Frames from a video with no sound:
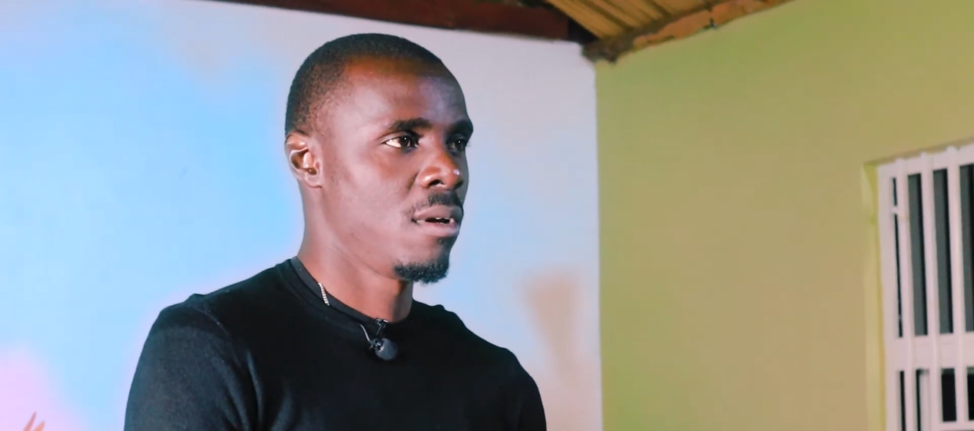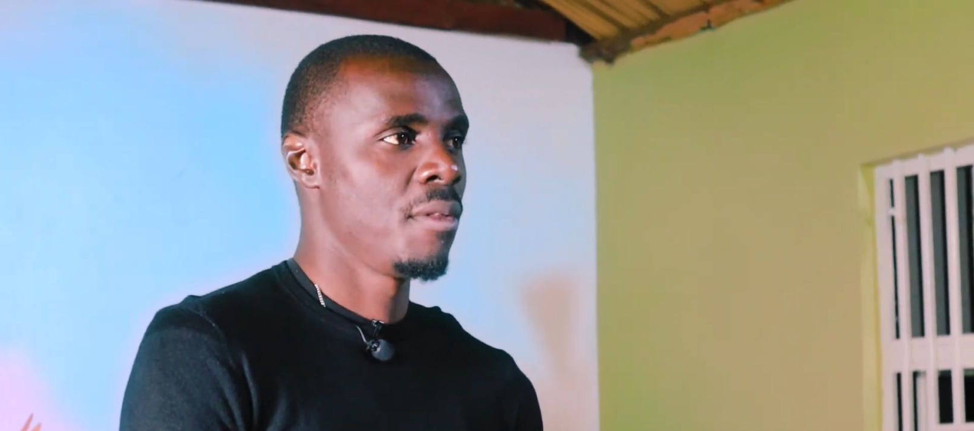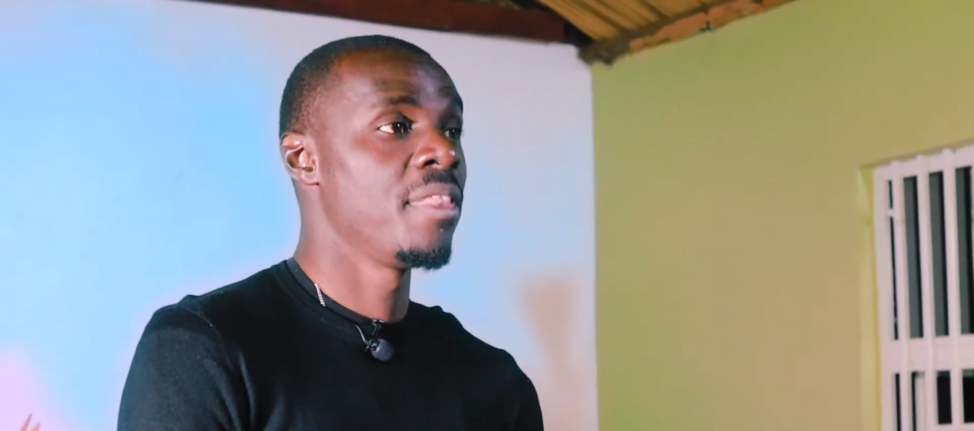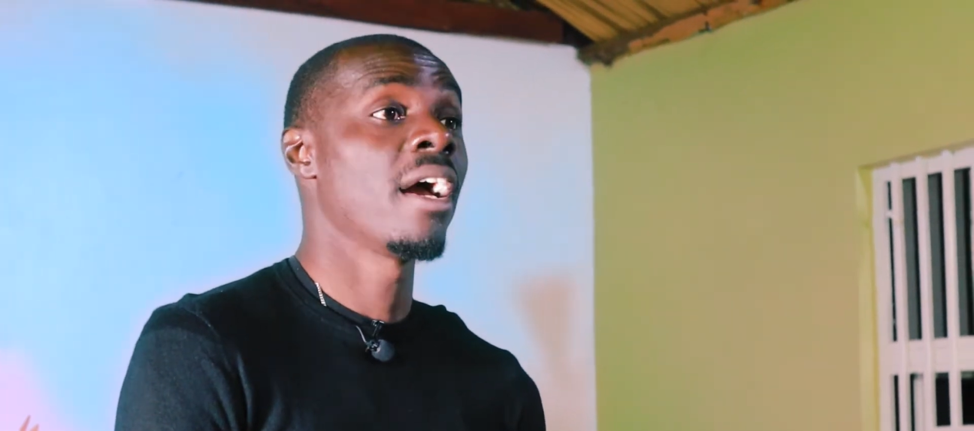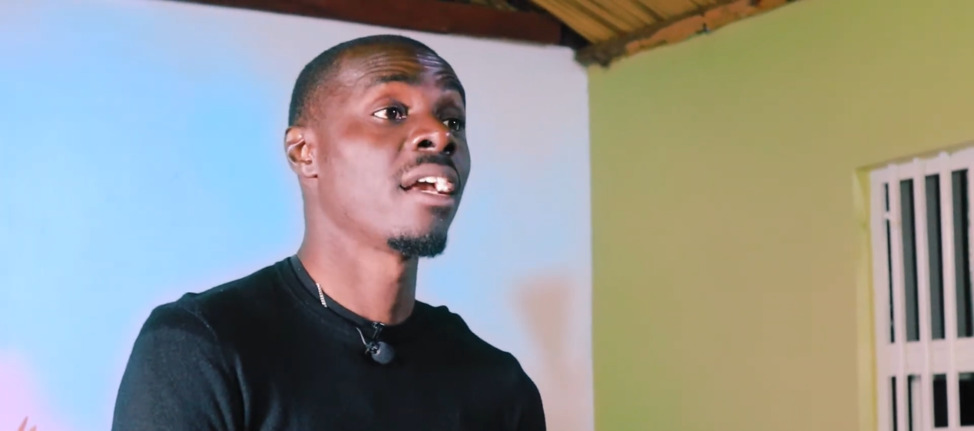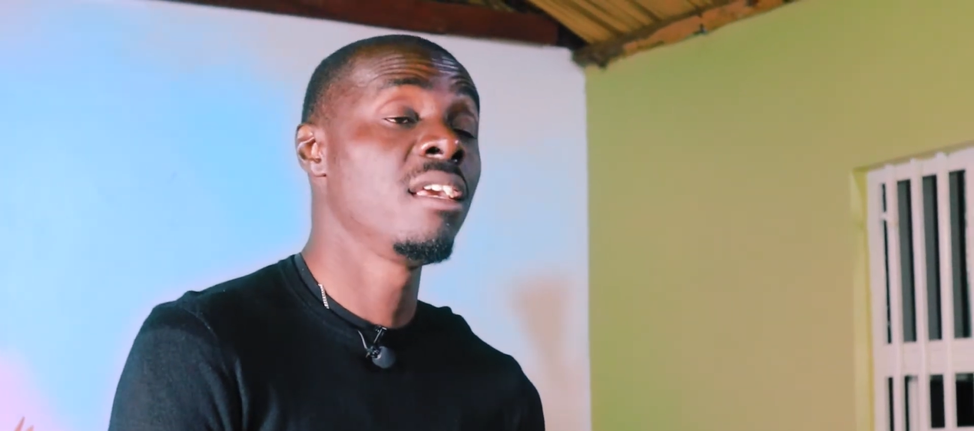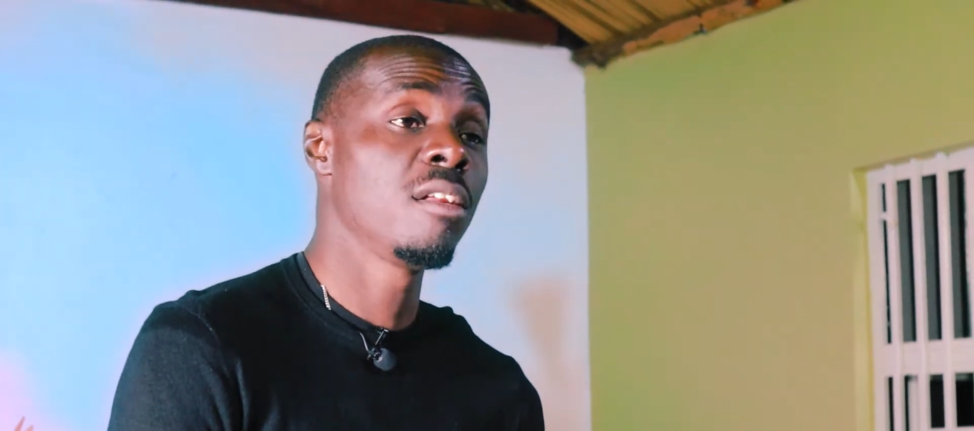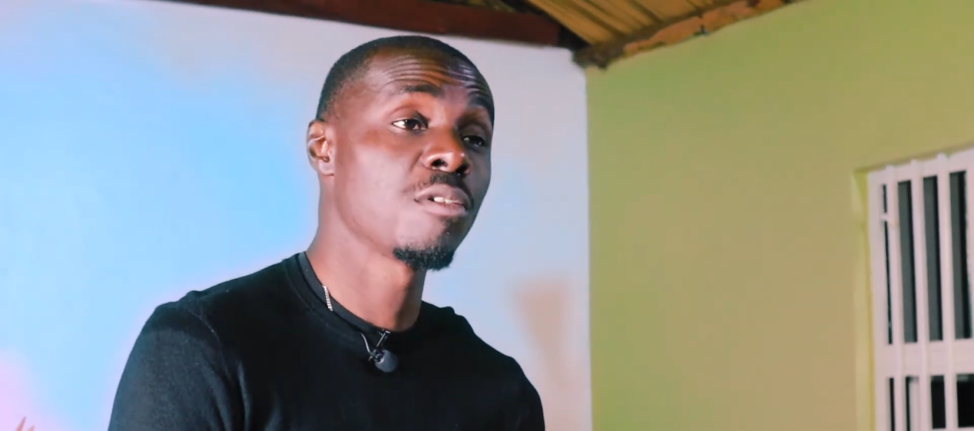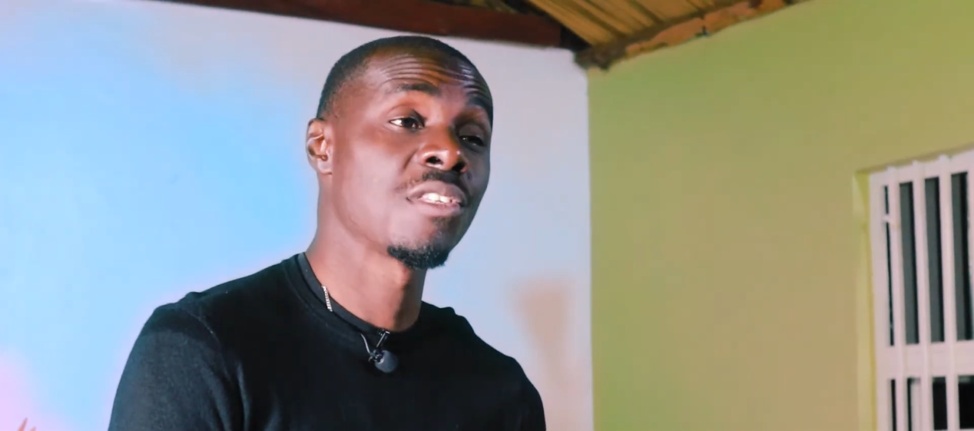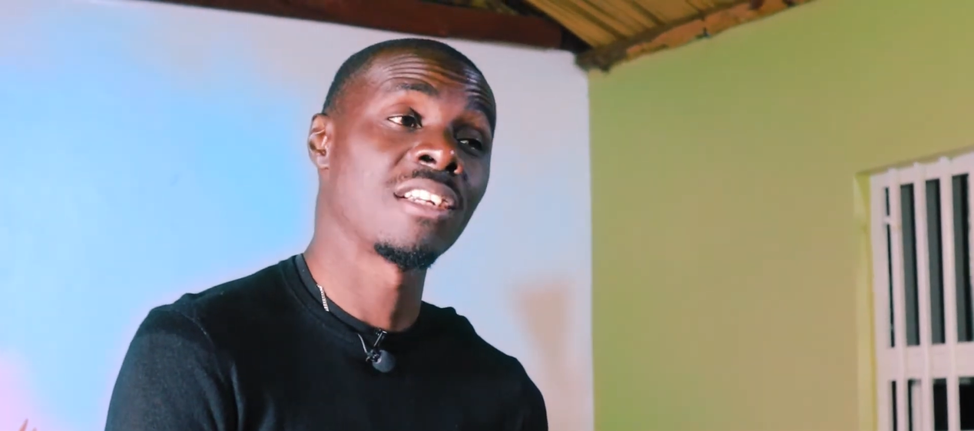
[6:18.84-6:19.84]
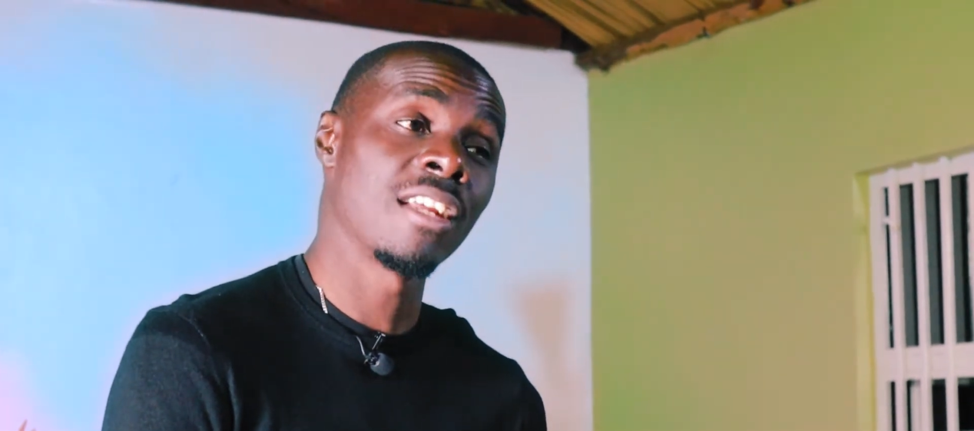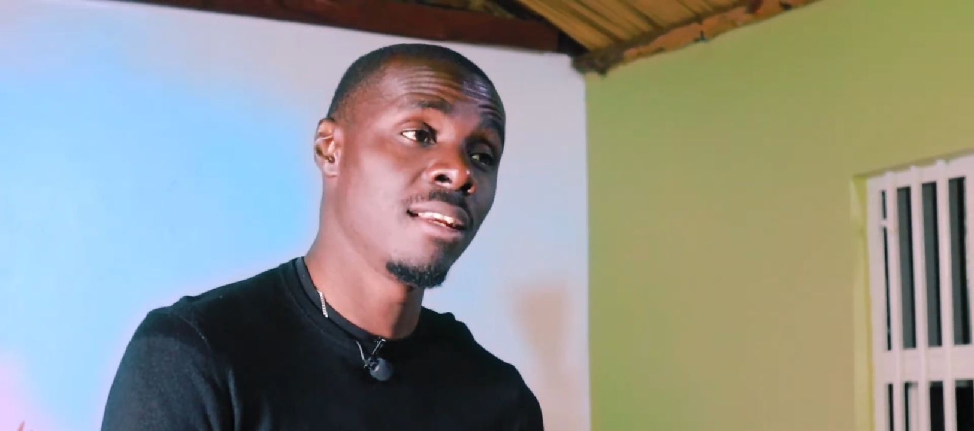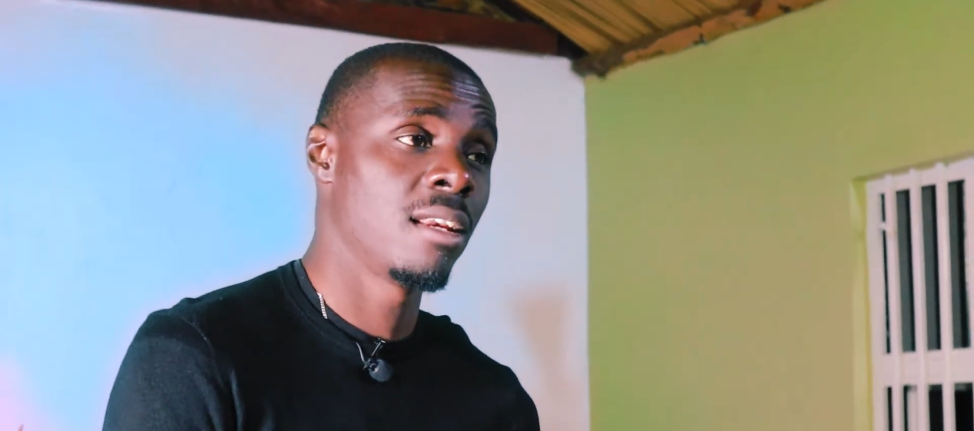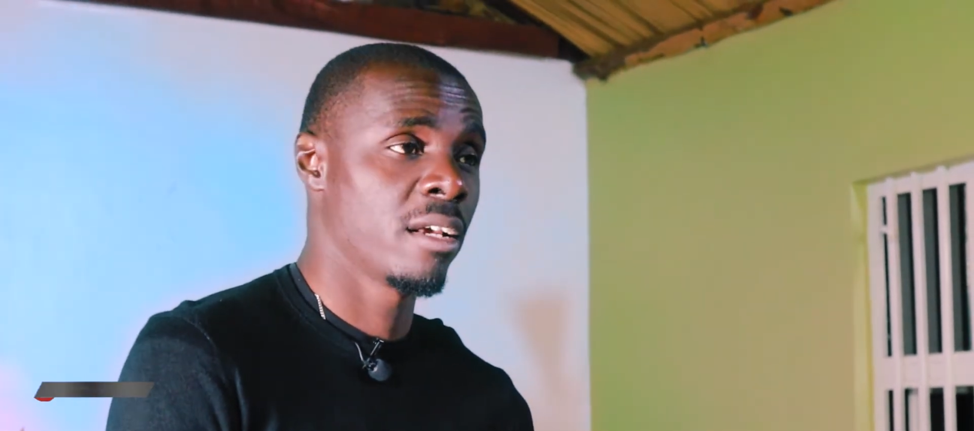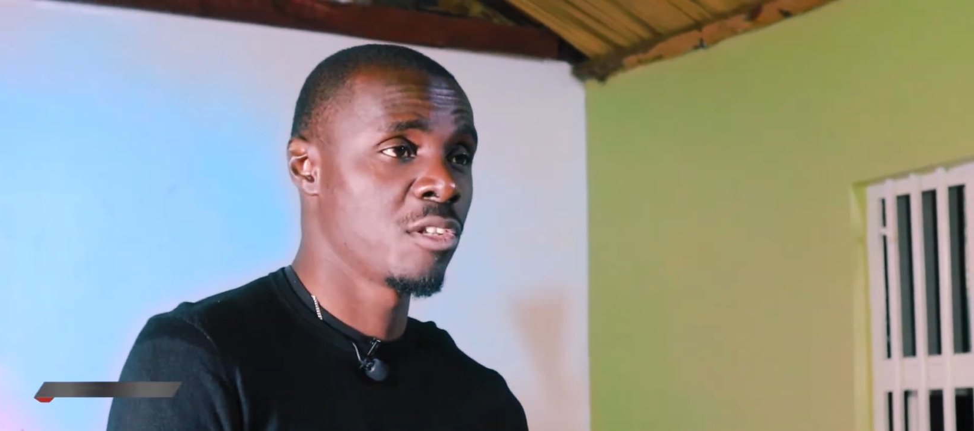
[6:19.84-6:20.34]
There are heroes right
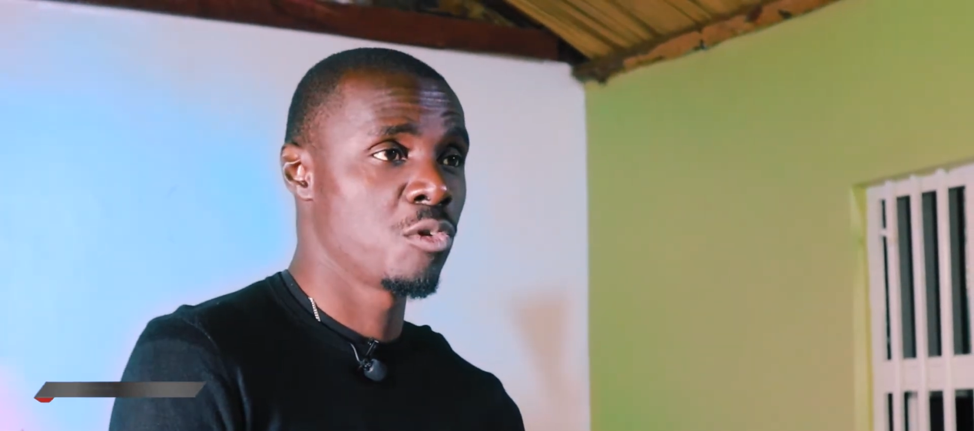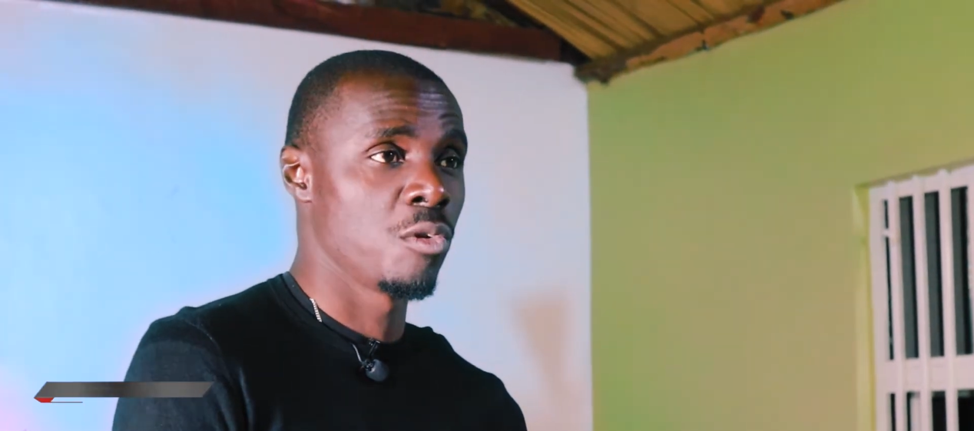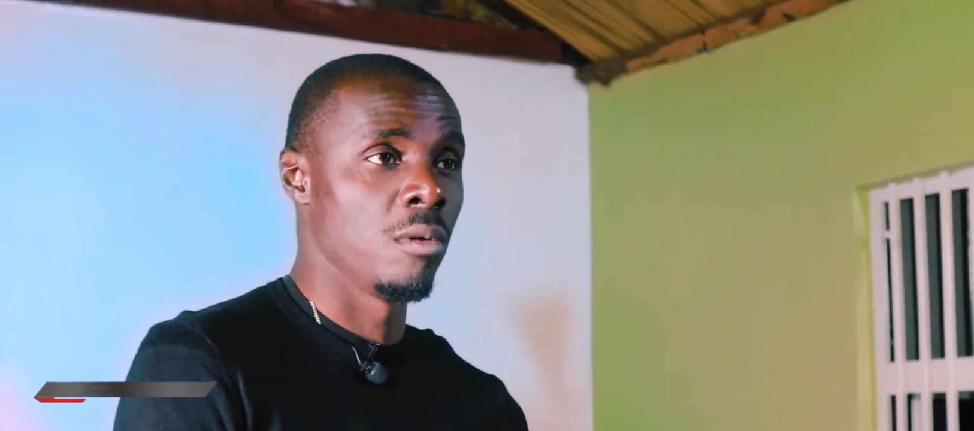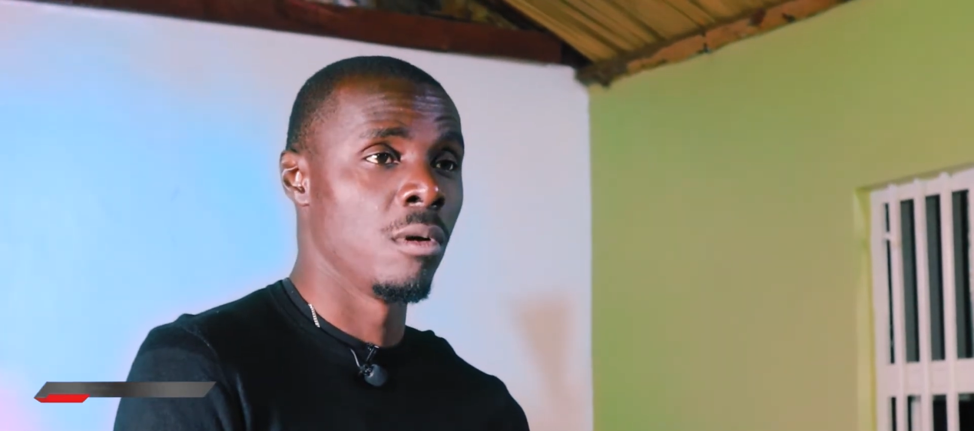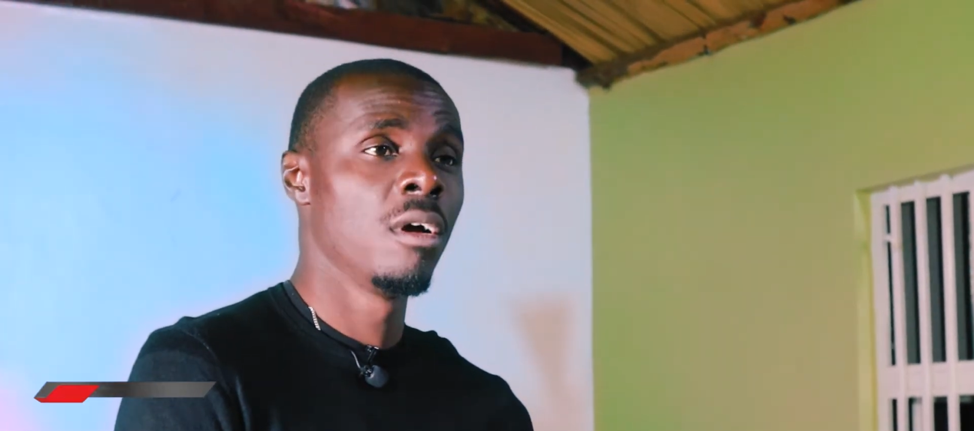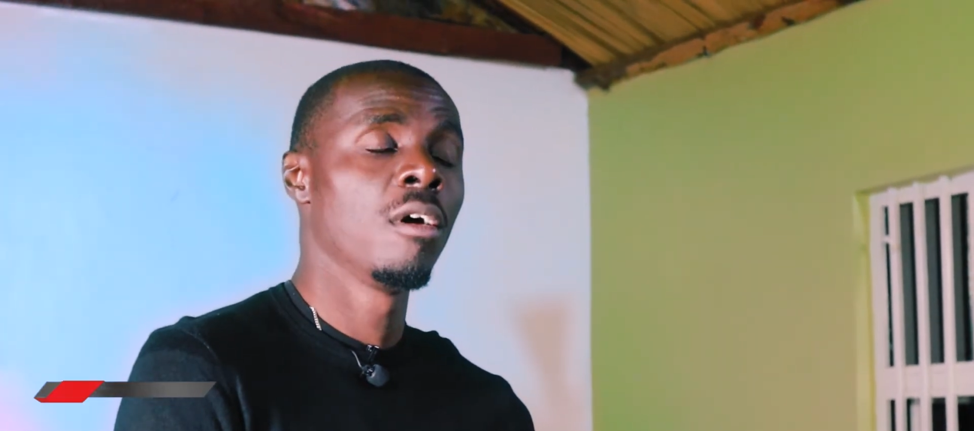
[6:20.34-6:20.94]
next to you.